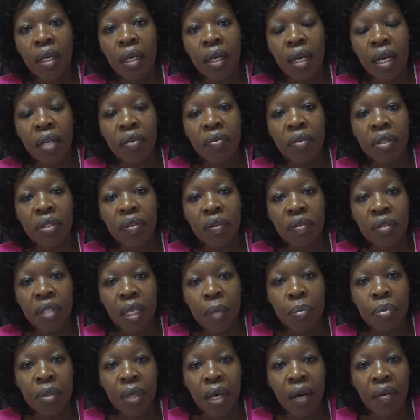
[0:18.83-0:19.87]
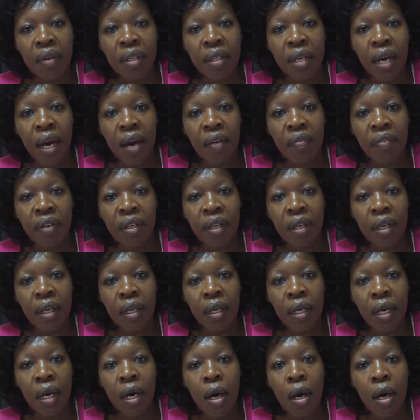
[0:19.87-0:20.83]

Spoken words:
countries of sub-Saharan Africa,